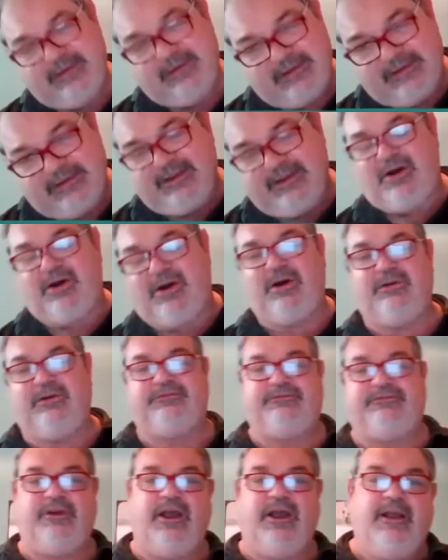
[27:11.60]
of
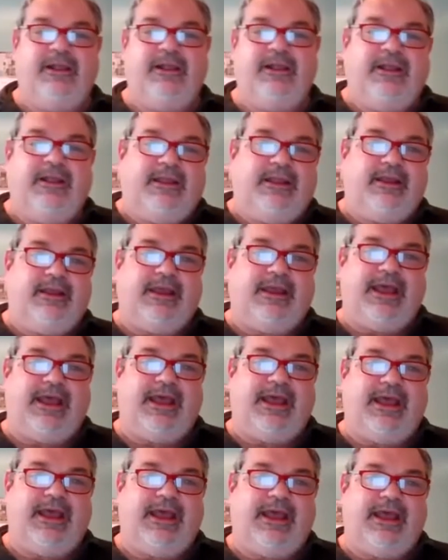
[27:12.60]

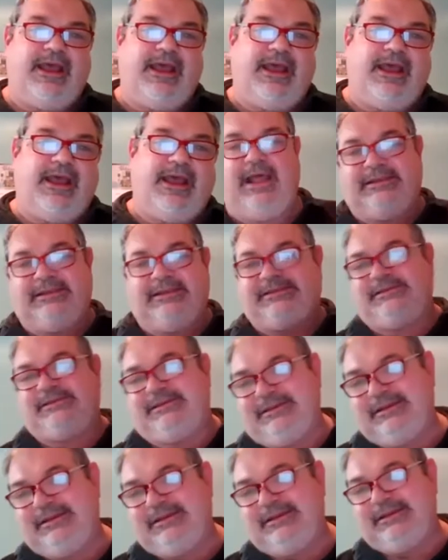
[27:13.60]
algebra. It's
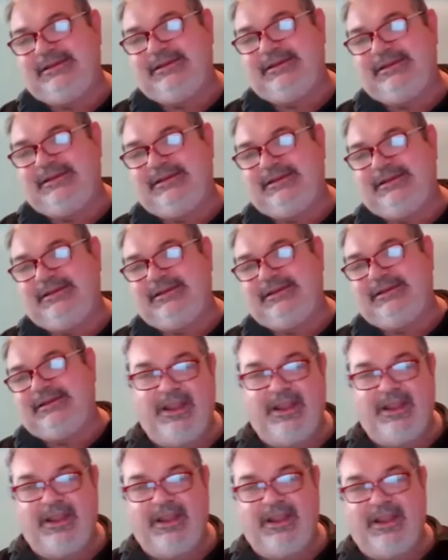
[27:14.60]

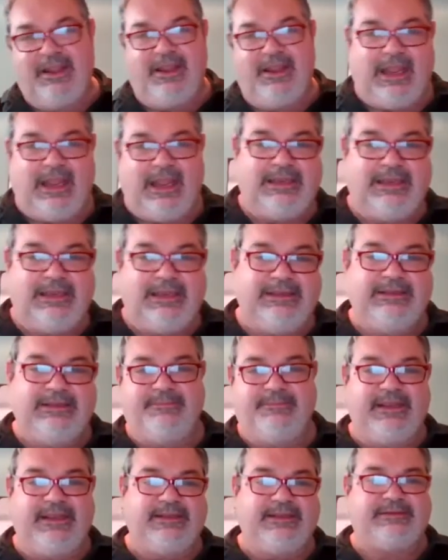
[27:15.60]
a little
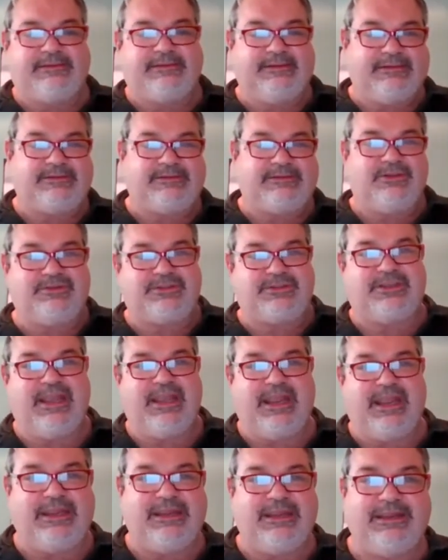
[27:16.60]
bit, so to
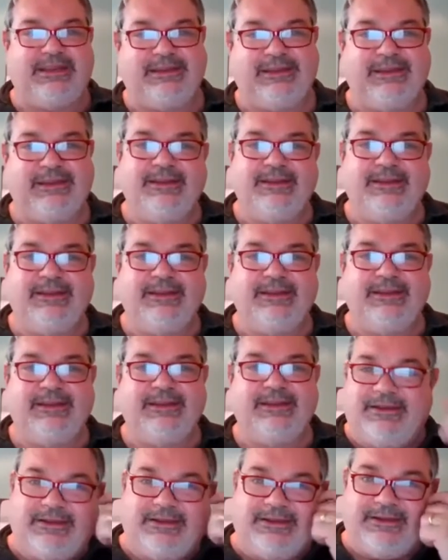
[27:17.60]
say,
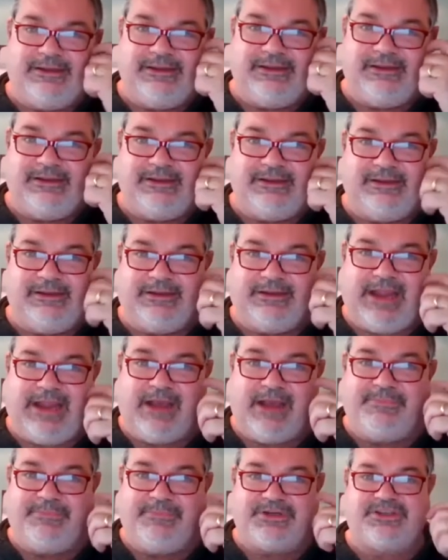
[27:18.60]

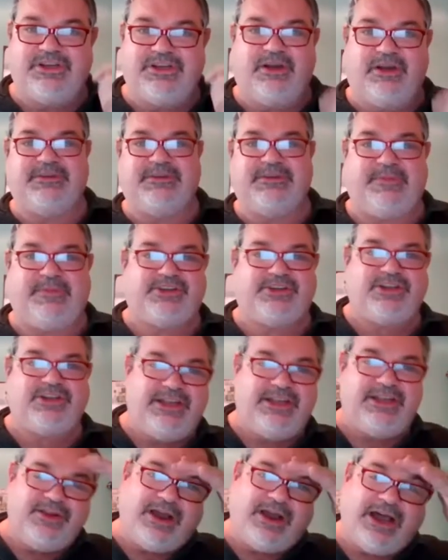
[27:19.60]
cumbersome, especially
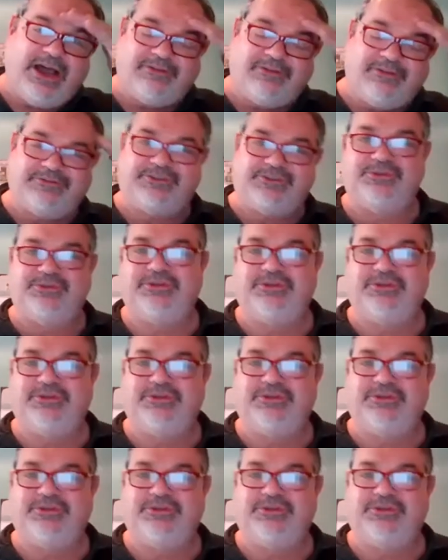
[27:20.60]
you have to